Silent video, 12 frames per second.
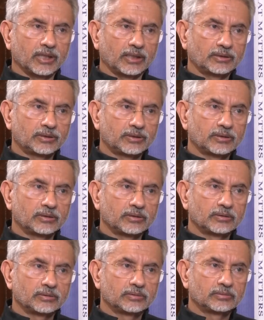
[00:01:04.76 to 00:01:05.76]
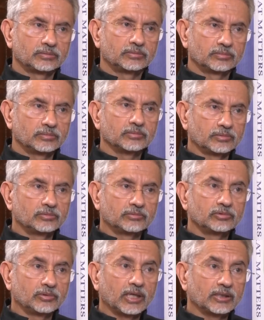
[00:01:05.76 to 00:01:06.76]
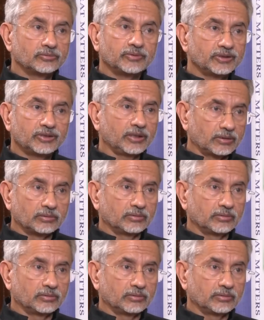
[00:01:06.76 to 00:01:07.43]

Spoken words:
that to, as we said,